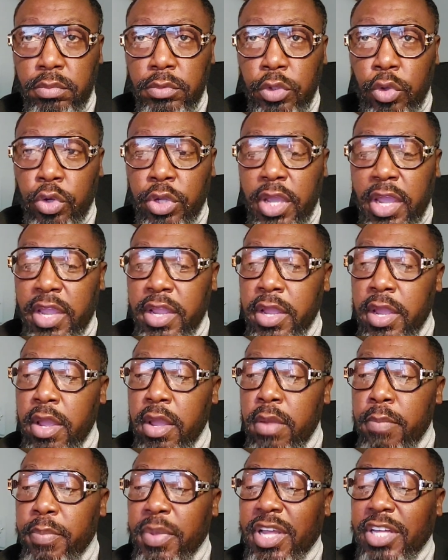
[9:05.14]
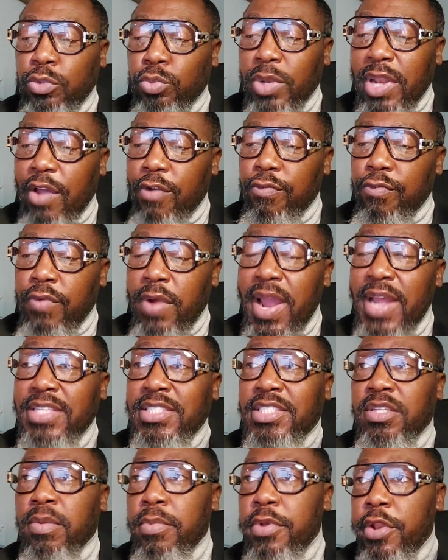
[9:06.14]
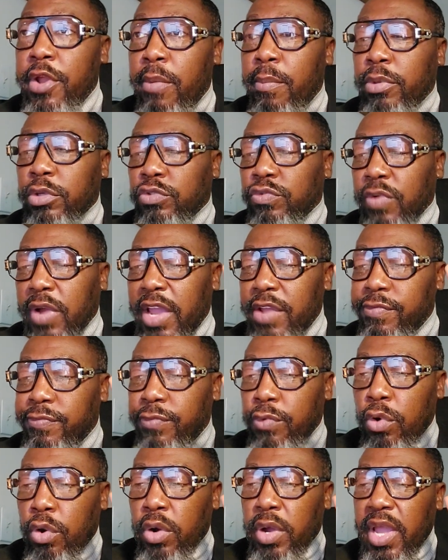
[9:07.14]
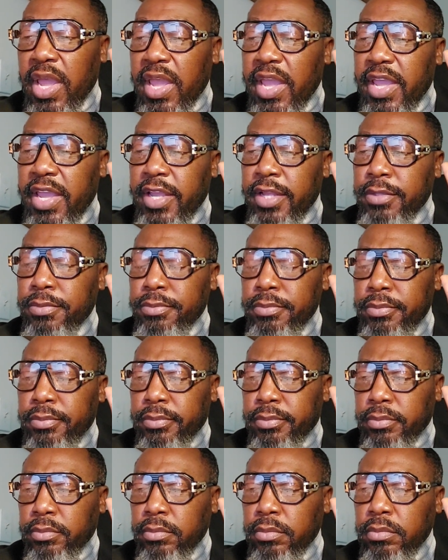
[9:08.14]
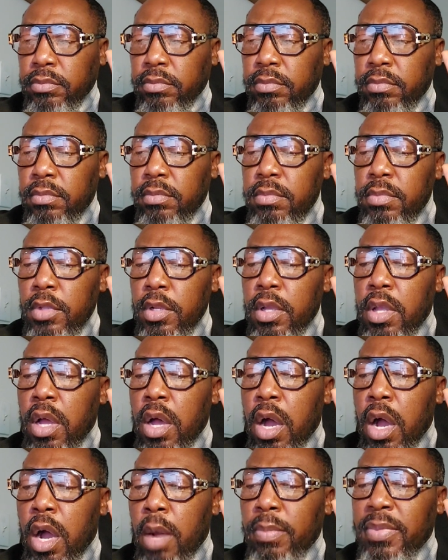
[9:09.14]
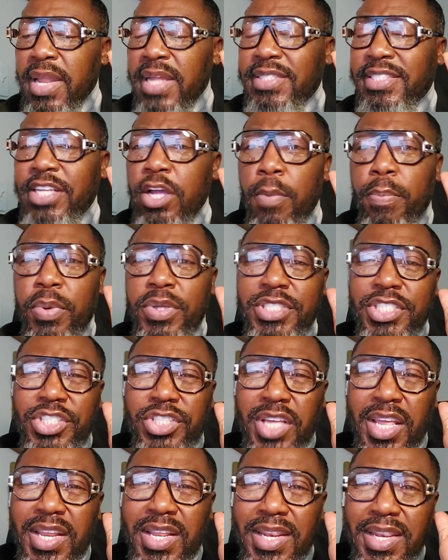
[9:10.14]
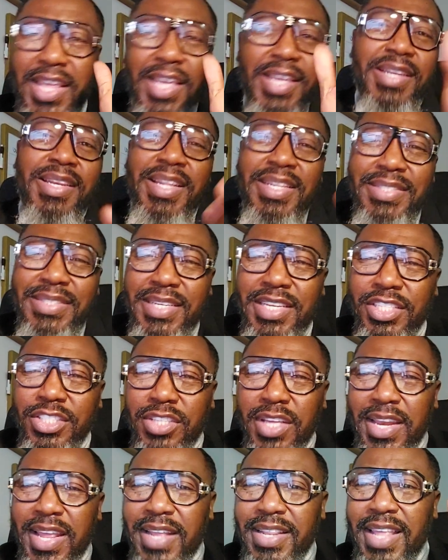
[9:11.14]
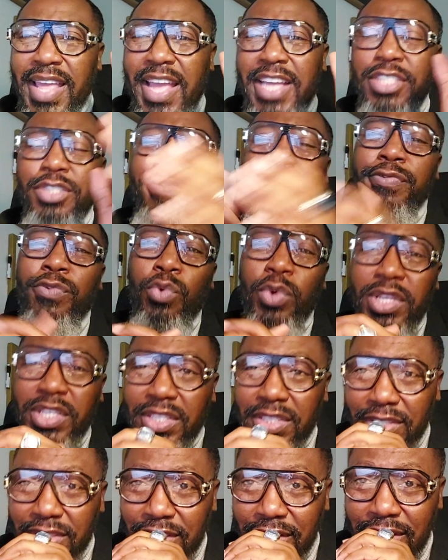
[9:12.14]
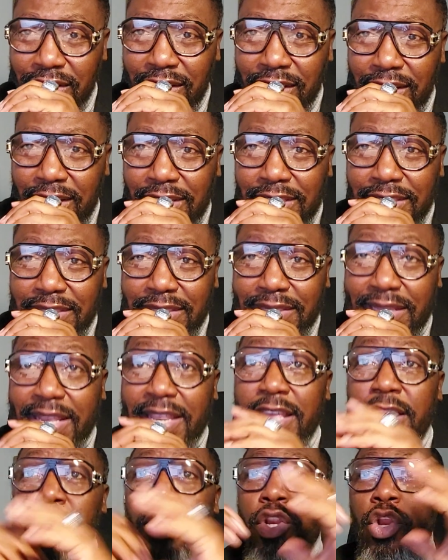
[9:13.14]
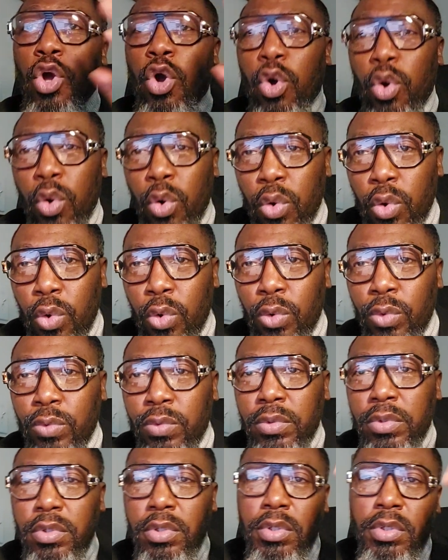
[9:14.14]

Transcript: okay? Because when I ran some numbers, right, for a, let's say a person started late. Let's say they started at the age of 40. They didn't know,